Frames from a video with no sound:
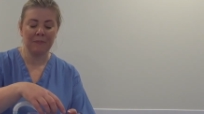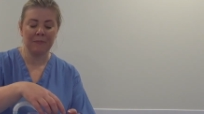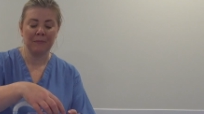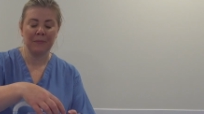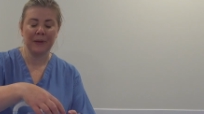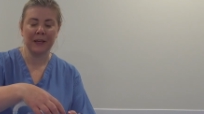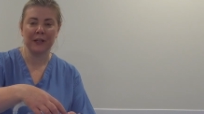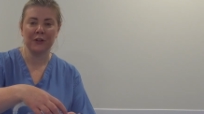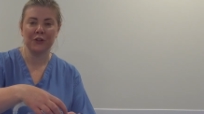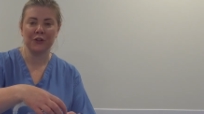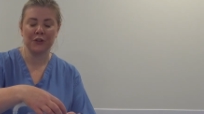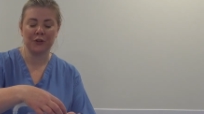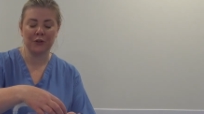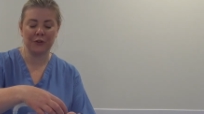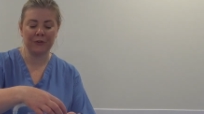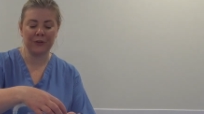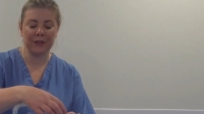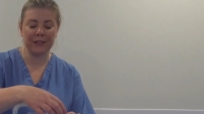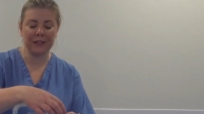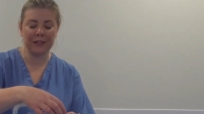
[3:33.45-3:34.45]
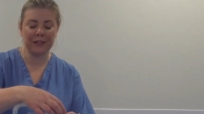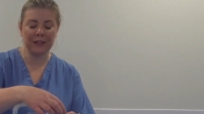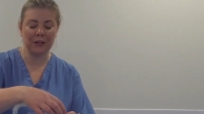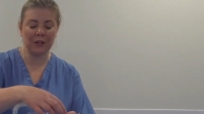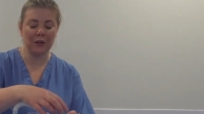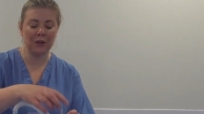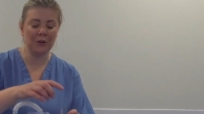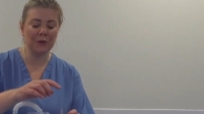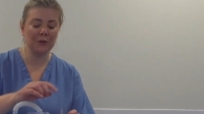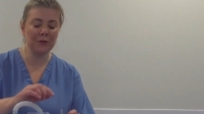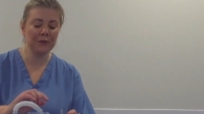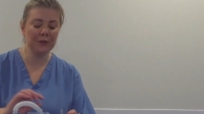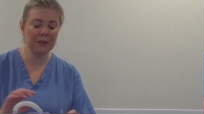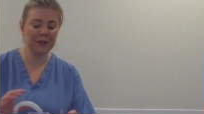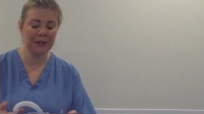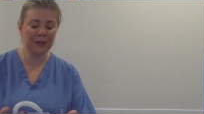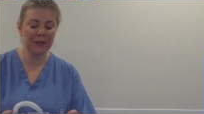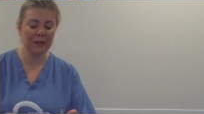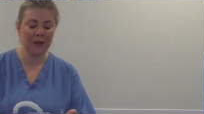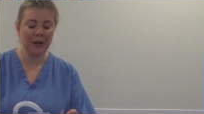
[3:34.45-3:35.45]
making sure this is
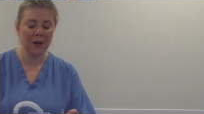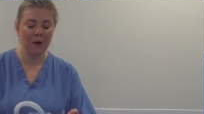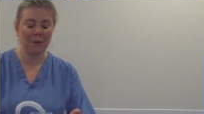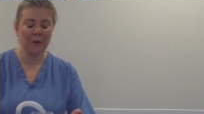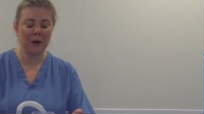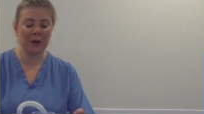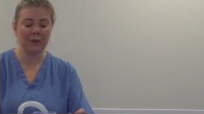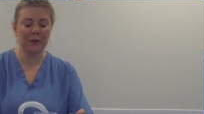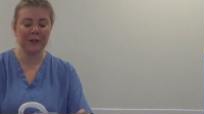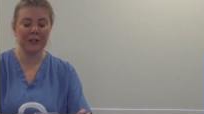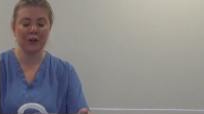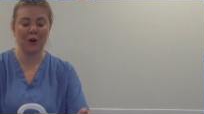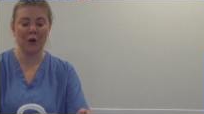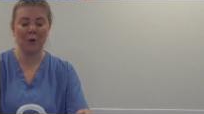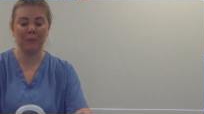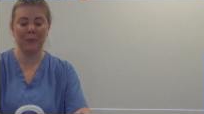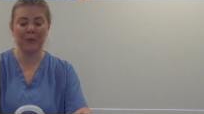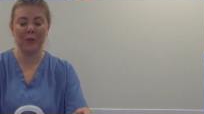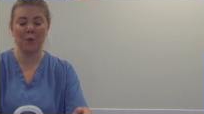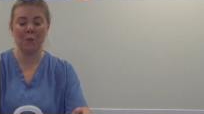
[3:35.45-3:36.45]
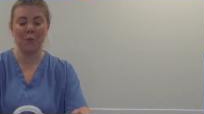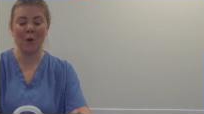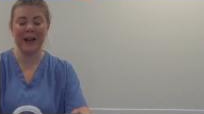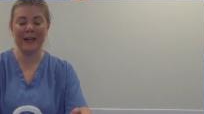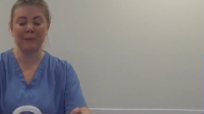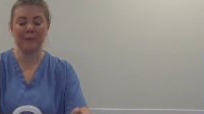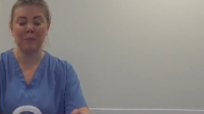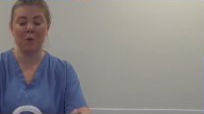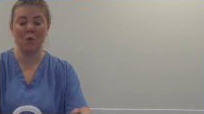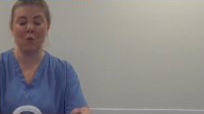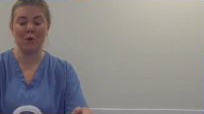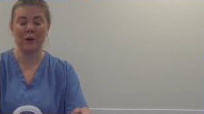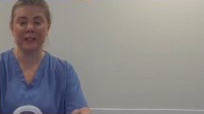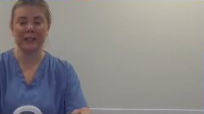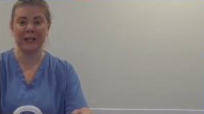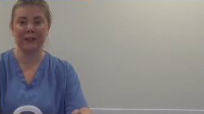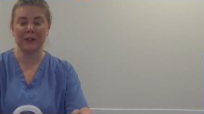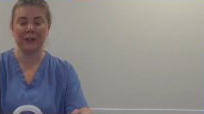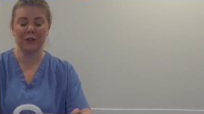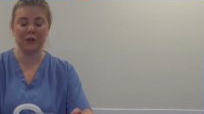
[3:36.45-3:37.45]
closed. We're going to open the white port
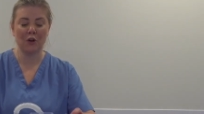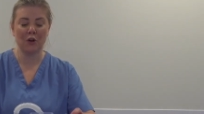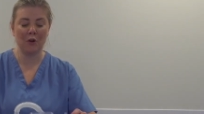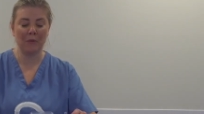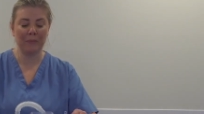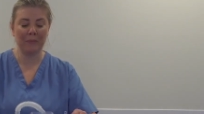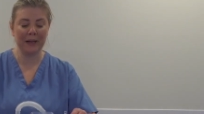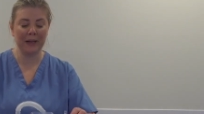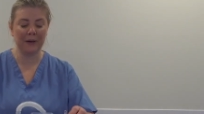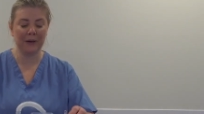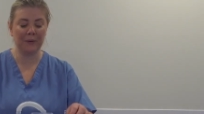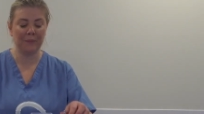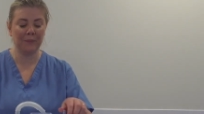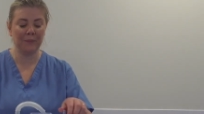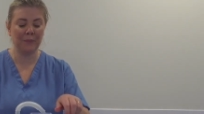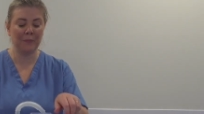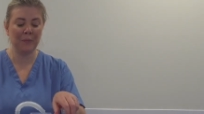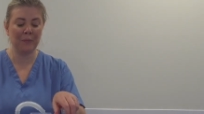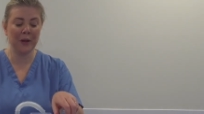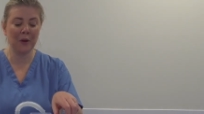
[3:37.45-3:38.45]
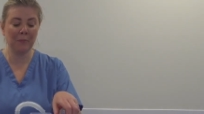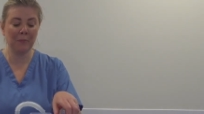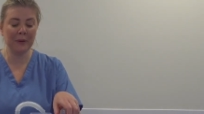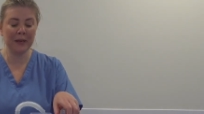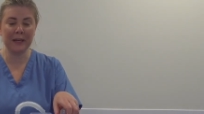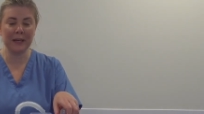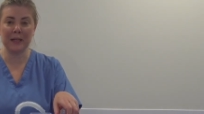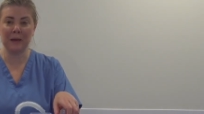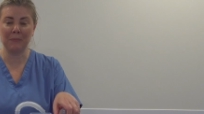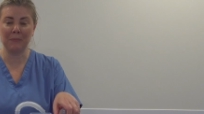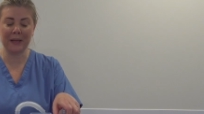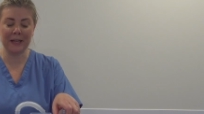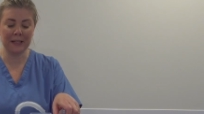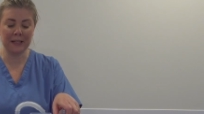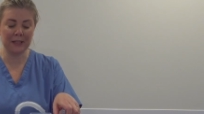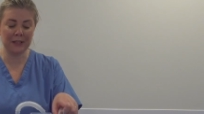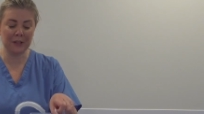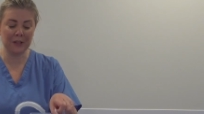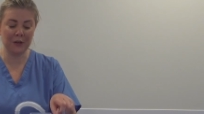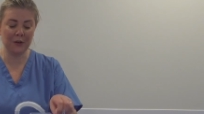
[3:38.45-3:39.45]
at the top here. We open it up like
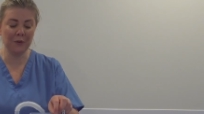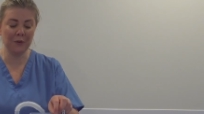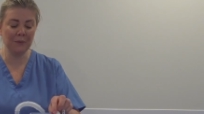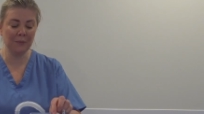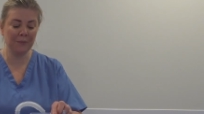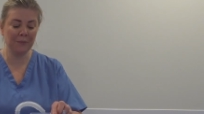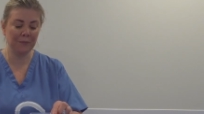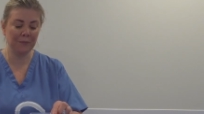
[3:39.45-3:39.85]
so.